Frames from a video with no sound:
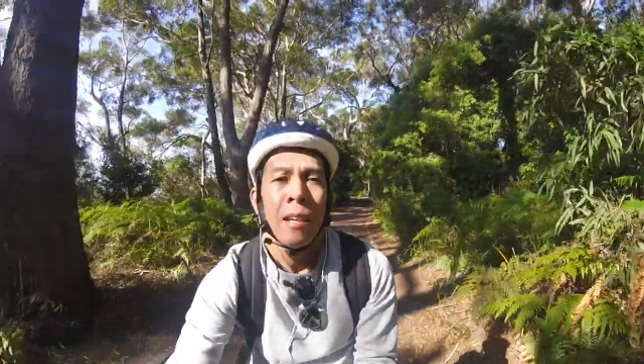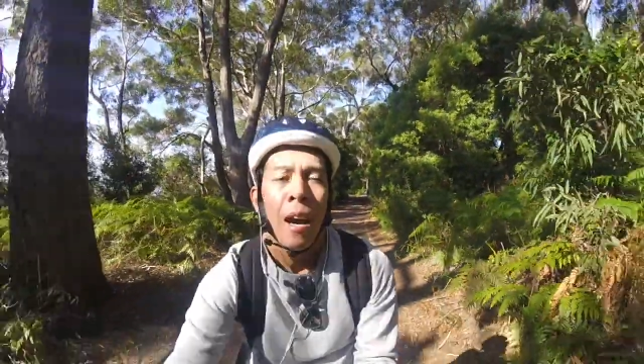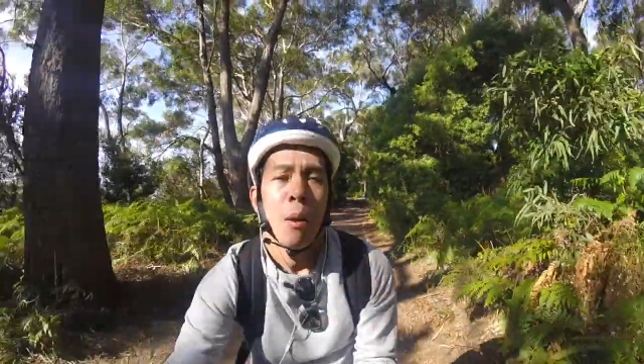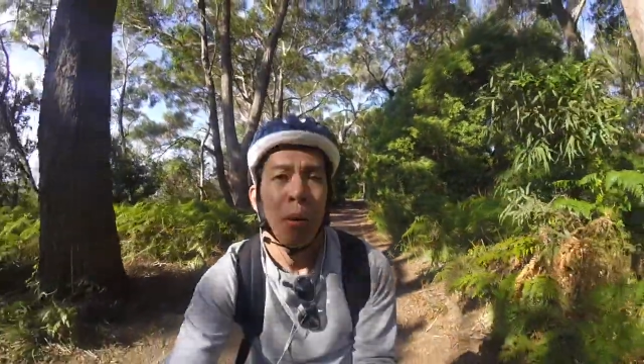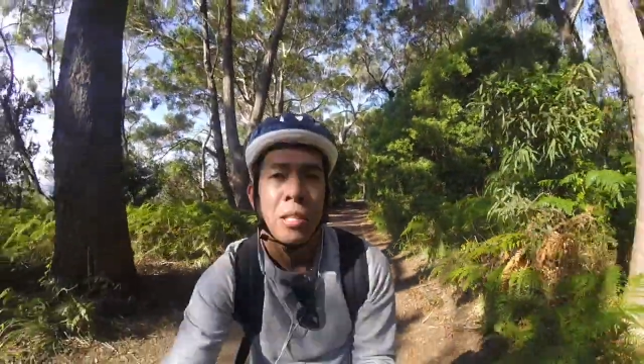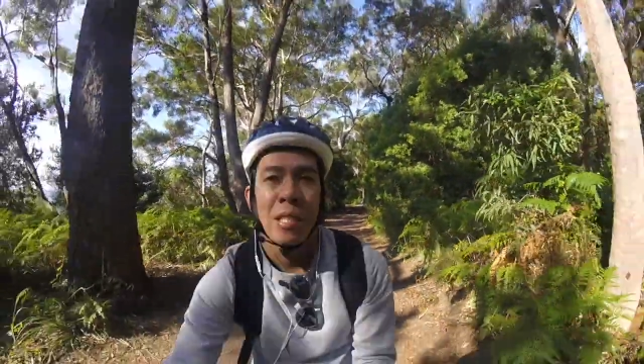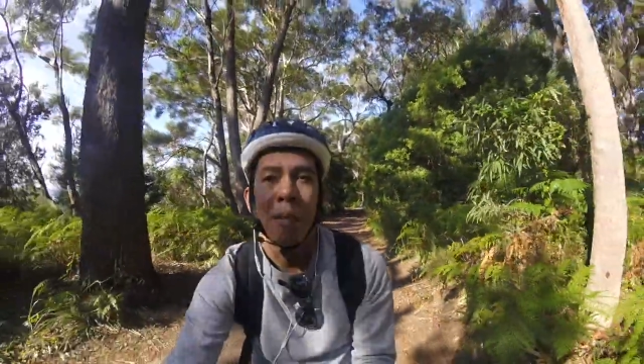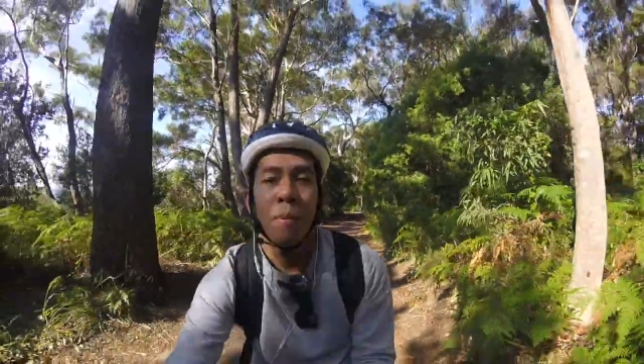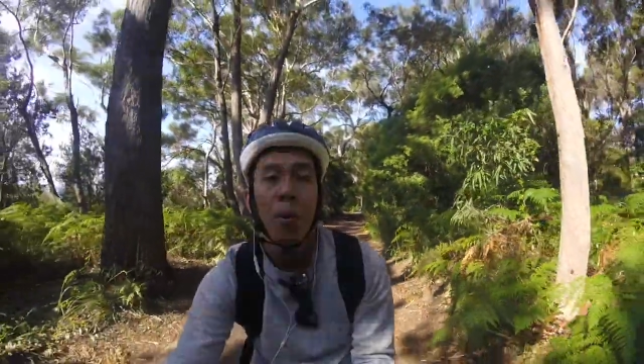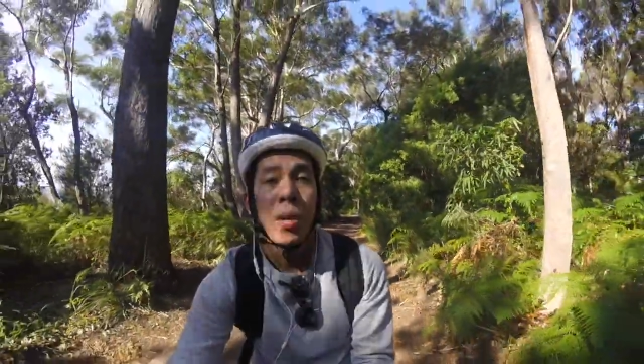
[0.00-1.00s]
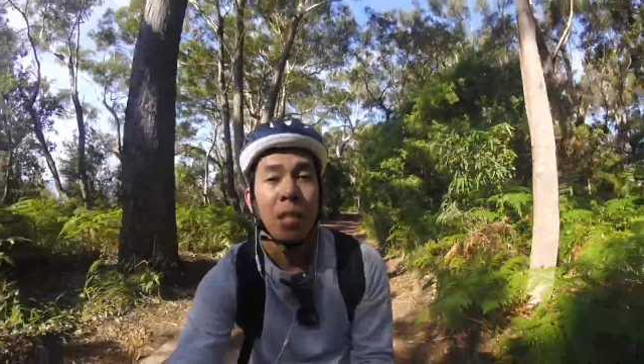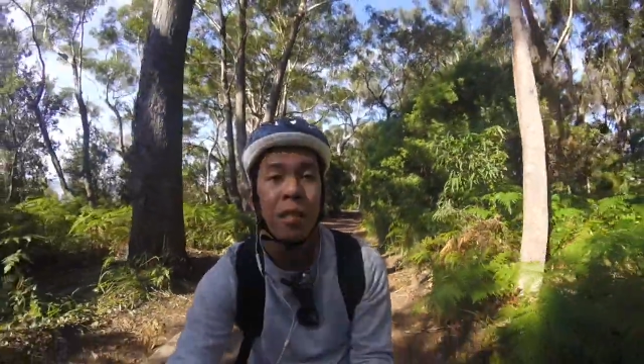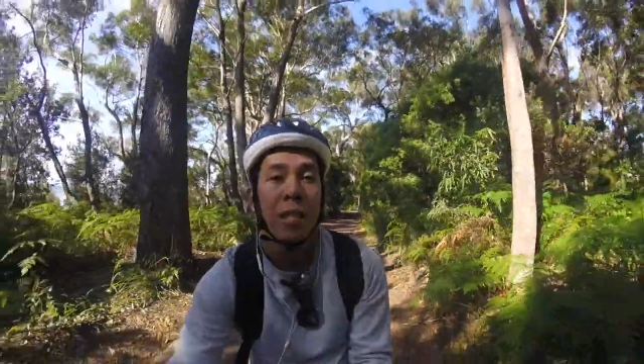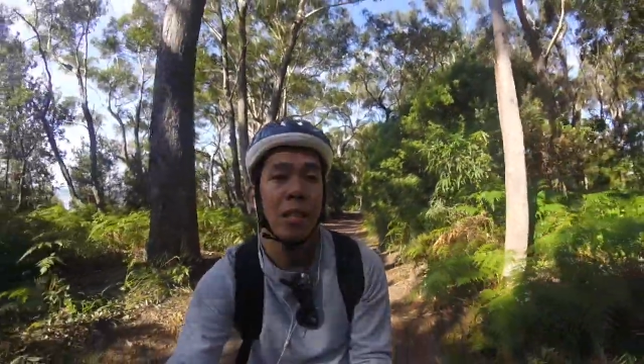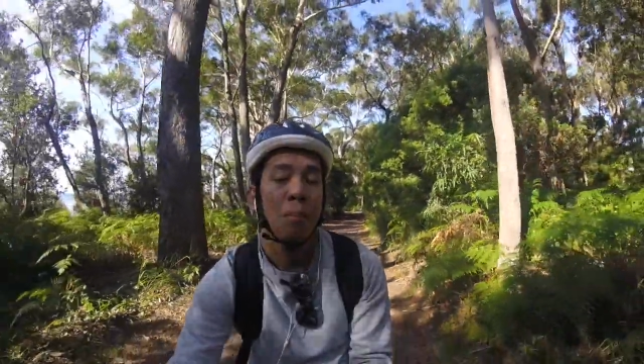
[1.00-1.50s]
our CV was
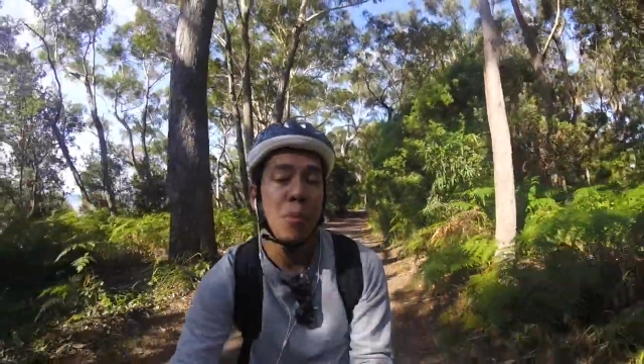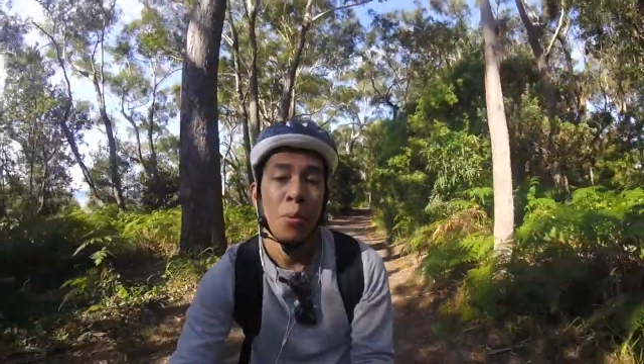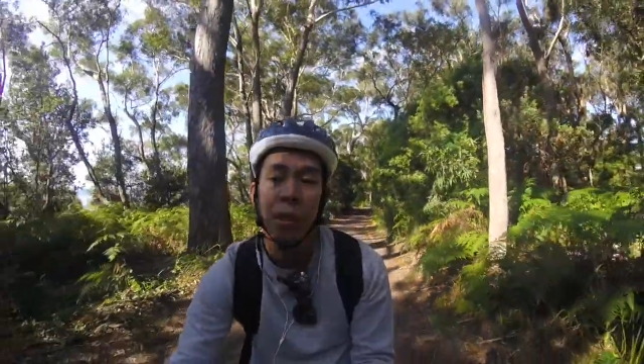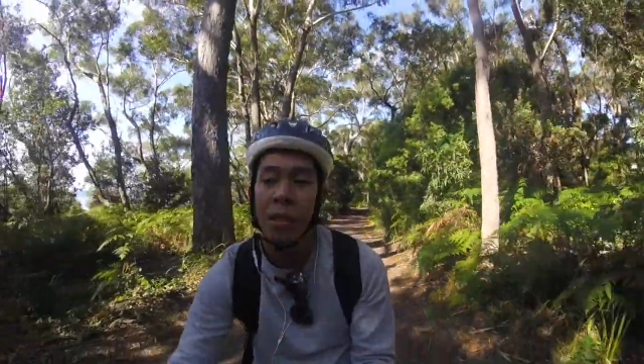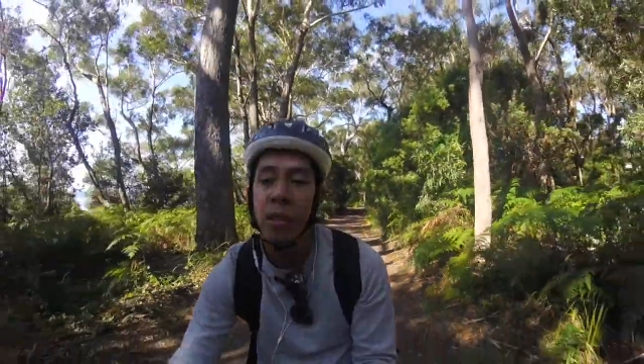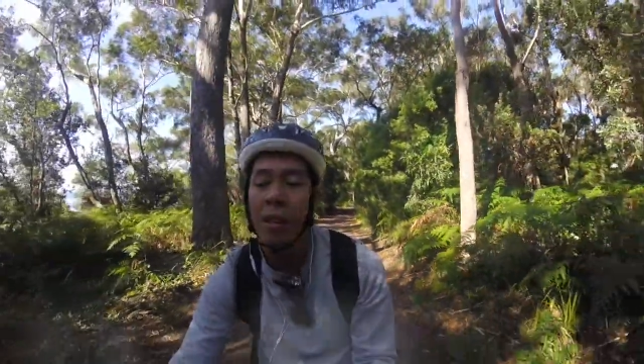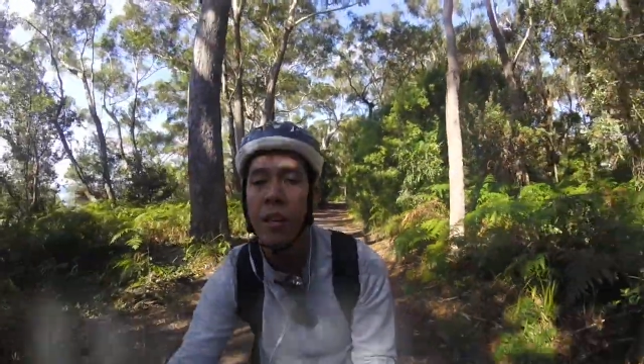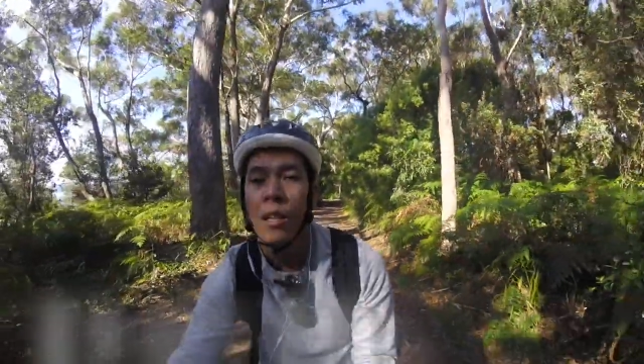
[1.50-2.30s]
distributed